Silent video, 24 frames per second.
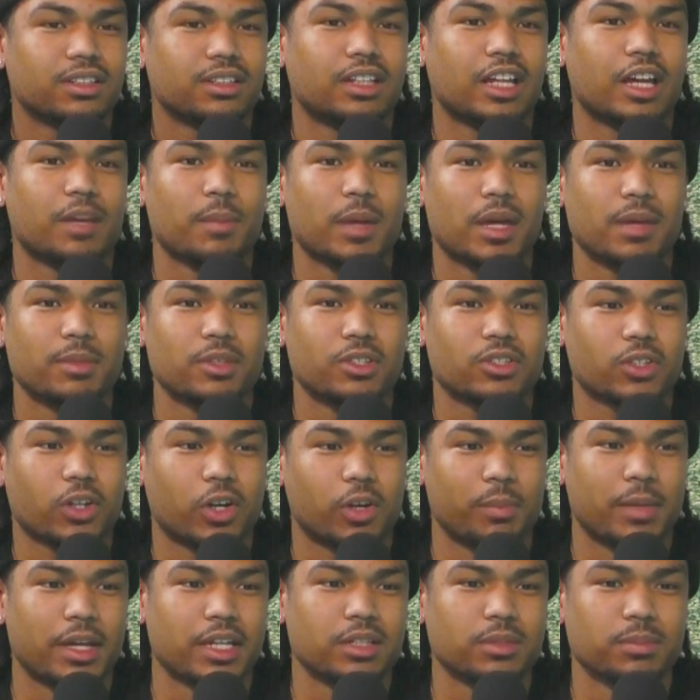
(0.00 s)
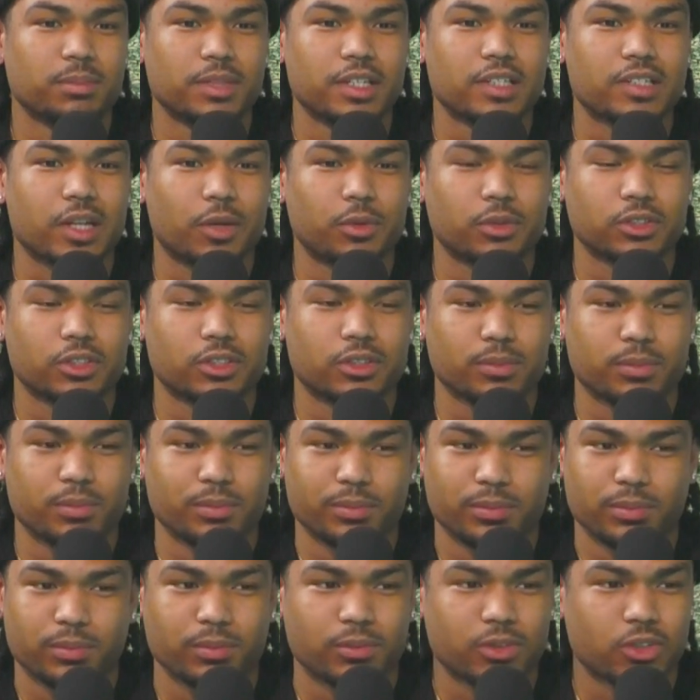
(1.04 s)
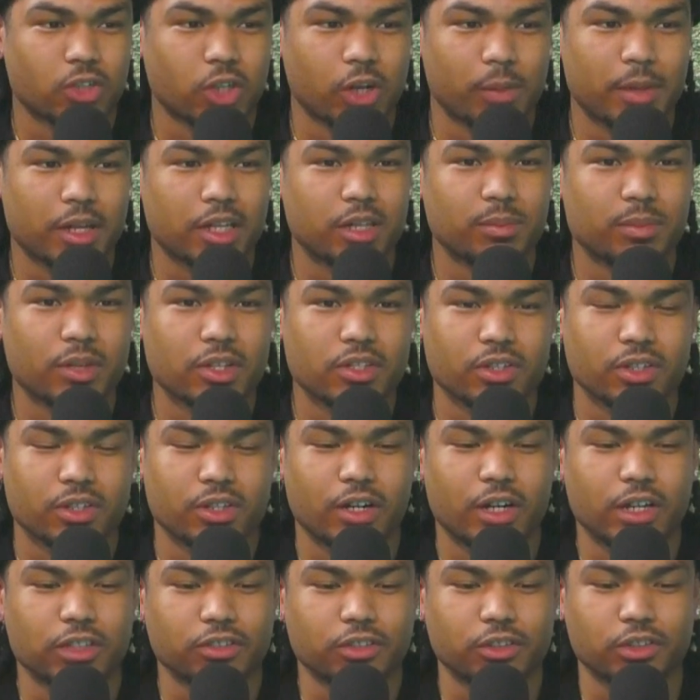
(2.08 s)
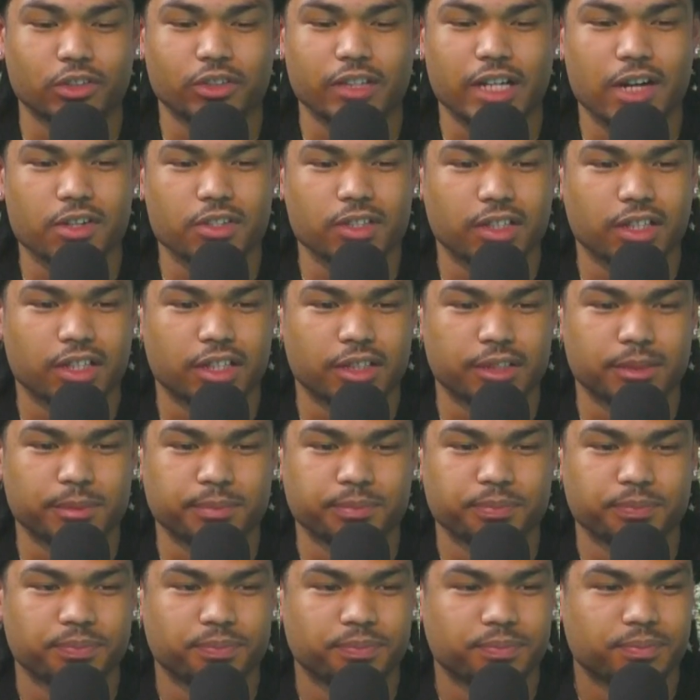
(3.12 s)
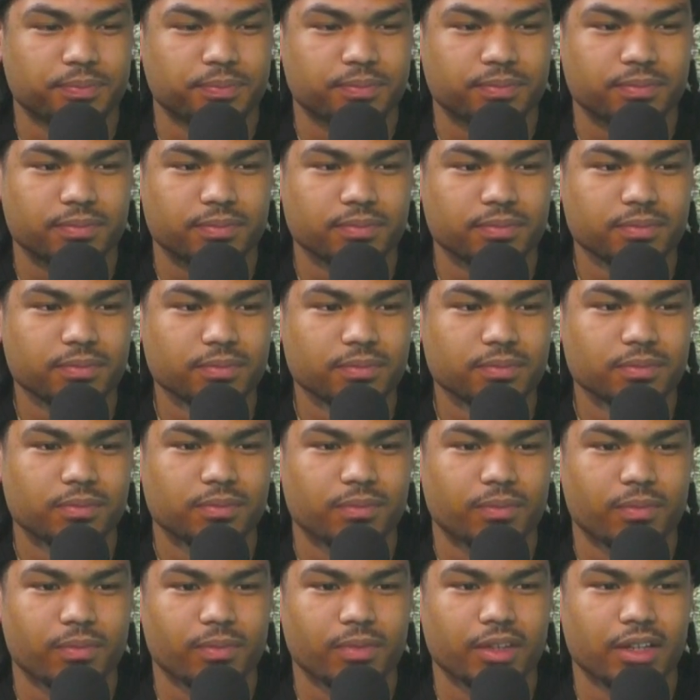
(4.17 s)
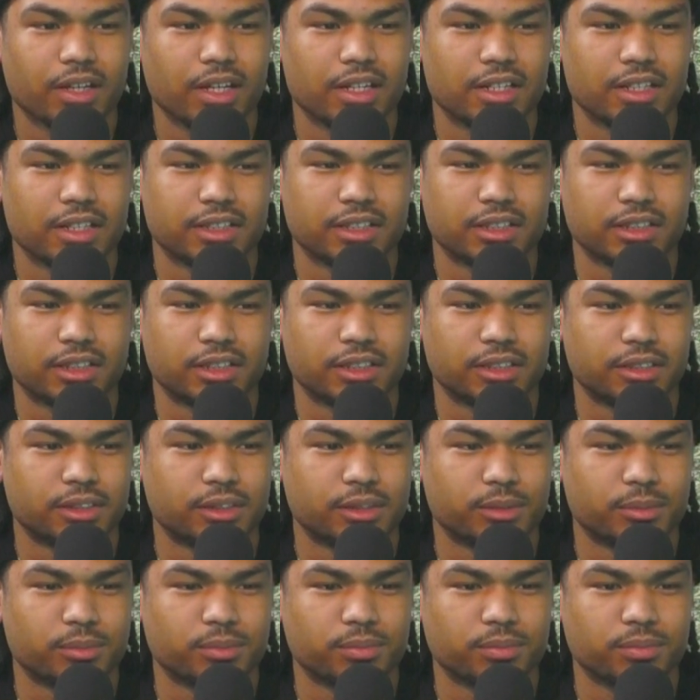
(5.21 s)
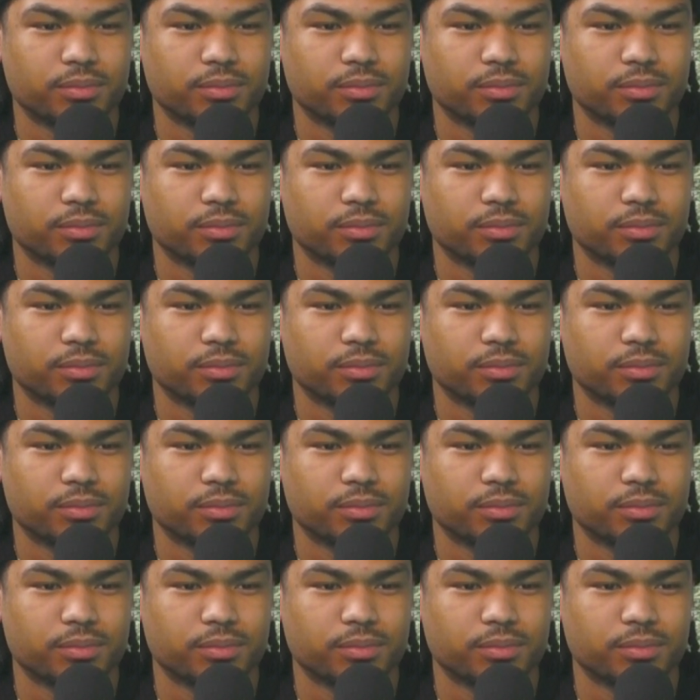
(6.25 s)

made me start making beats. I would just start making beats on the Andre 3000 game. And then